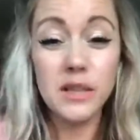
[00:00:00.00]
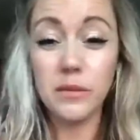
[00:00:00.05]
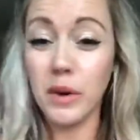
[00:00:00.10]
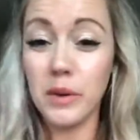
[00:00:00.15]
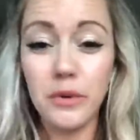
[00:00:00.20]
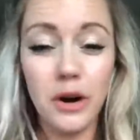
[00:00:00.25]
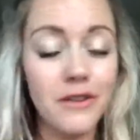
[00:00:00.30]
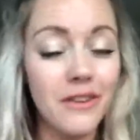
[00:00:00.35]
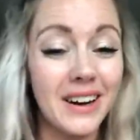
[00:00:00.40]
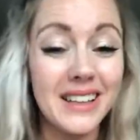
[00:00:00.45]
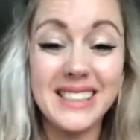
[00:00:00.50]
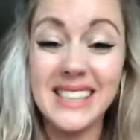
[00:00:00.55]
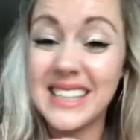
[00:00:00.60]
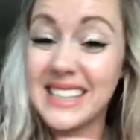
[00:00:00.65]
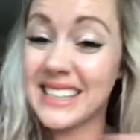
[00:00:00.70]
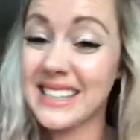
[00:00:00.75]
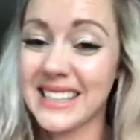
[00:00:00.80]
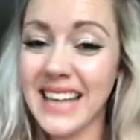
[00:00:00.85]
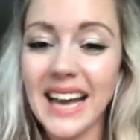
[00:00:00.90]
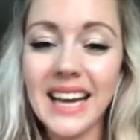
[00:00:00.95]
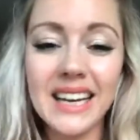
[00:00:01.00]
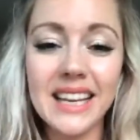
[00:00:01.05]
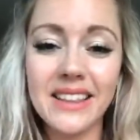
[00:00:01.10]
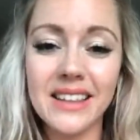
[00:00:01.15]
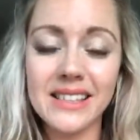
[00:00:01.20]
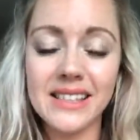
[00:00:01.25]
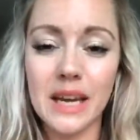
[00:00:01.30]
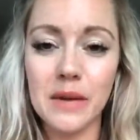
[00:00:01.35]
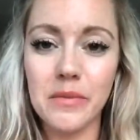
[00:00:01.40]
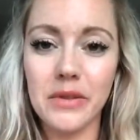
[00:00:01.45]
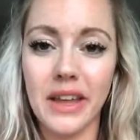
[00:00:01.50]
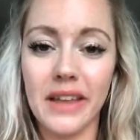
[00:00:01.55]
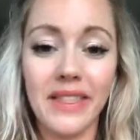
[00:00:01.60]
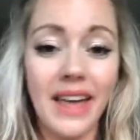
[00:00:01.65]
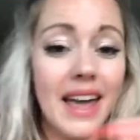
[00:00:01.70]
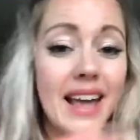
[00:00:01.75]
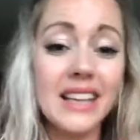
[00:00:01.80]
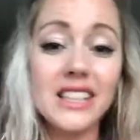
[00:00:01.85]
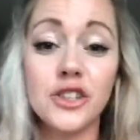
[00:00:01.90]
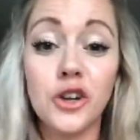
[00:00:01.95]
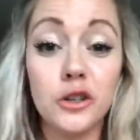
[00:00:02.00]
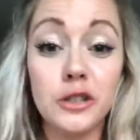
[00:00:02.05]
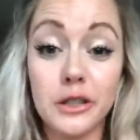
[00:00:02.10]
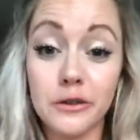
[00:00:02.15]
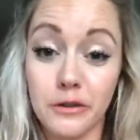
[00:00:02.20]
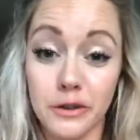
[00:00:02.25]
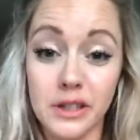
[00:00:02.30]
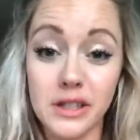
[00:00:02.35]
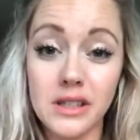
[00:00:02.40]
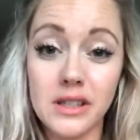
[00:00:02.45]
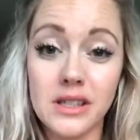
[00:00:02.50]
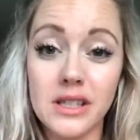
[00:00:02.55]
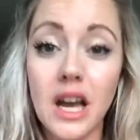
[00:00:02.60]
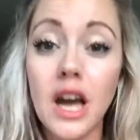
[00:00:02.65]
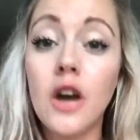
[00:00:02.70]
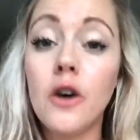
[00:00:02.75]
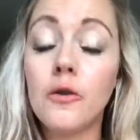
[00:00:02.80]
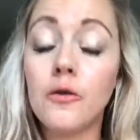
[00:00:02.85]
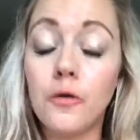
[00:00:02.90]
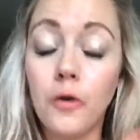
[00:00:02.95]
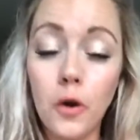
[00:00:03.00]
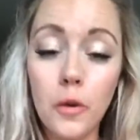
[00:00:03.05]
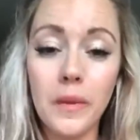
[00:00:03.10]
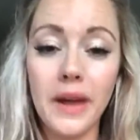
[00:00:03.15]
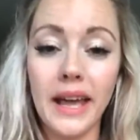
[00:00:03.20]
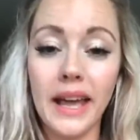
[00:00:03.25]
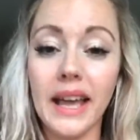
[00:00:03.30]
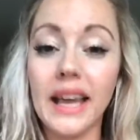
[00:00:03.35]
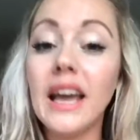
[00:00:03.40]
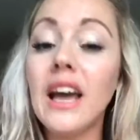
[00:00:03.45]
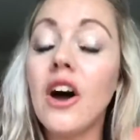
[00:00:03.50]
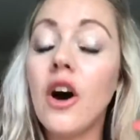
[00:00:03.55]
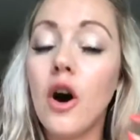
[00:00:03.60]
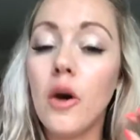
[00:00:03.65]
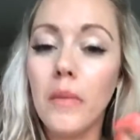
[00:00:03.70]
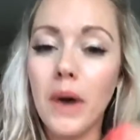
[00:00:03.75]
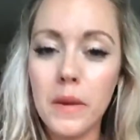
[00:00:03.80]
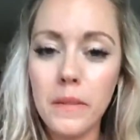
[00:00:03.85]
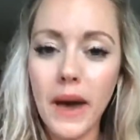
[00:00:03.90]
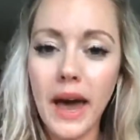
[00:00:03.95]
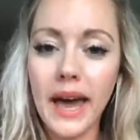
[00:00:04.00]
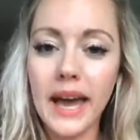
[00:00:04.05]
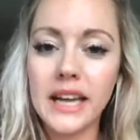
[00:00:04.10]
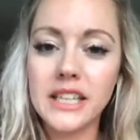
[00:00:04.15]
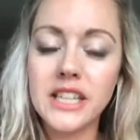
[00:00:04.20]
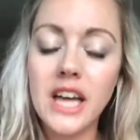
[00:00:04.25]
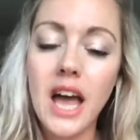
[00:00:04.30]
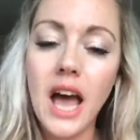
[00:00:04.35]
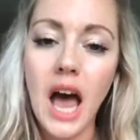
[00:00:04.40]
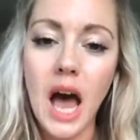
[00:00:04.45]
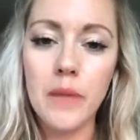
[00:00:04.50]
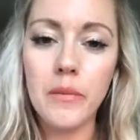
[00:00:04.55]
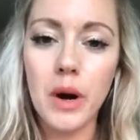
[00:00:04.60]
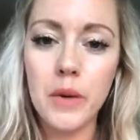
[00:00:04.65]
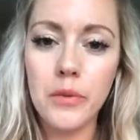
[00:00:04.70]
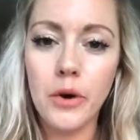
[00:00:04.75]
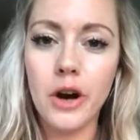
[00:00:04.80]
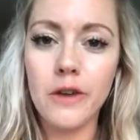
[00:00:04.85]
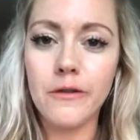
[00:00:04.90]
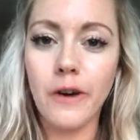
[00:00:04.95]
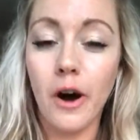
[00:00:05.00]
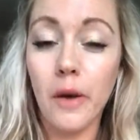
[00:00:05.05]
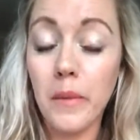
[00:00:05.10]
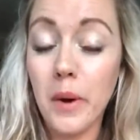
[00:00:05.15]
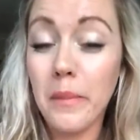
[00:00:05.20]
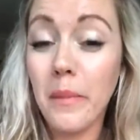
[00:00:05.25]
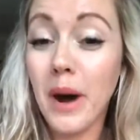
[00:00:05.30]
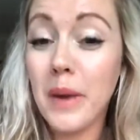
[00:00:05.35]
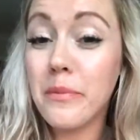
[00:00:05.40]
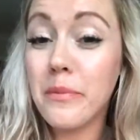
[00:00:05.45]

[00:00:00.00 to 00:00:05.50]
and my profile is exactly the same thing. There is no difference for me on my page and my profile, but my